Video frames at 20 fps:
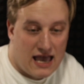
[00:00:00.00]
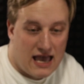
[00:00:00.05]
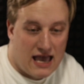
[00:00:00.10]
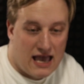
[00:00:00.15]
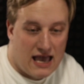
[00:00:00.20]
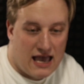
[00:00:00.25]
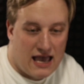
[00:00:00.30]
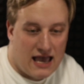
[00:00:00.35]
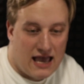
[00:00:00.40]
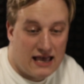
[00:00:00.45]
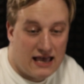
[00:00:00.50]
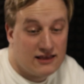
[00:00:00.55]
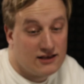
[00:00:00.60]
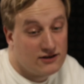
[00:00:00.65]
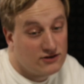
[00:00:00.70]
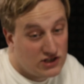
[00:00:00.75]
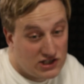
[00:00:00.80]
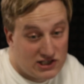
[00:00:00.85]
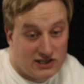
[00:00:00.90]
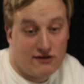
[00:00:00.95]
And there's
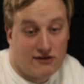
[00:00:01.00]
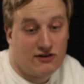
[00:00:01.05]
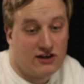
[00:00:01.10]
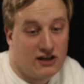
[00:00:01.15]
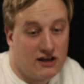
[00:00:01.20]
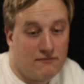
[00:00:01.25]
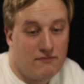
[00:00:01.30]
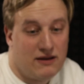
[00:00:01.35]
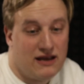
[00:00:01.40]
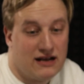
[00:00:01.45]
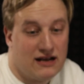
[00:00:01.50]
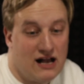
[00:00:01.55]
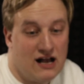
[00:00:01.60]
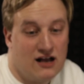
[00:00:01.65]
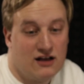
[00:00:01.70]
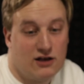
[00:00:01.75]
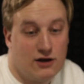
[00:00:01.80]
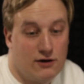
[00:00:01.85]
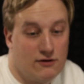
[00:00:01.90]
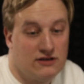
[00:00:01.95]
still going to be an
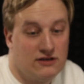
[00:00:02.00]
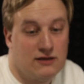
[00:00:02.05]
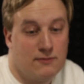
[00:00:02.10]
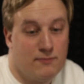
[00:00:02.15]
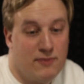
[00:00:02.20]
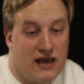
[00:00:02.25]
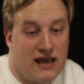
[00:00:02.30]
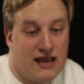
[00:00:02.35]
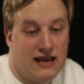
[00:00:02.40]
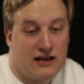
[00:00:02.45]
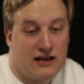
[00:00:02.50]
ongoing debate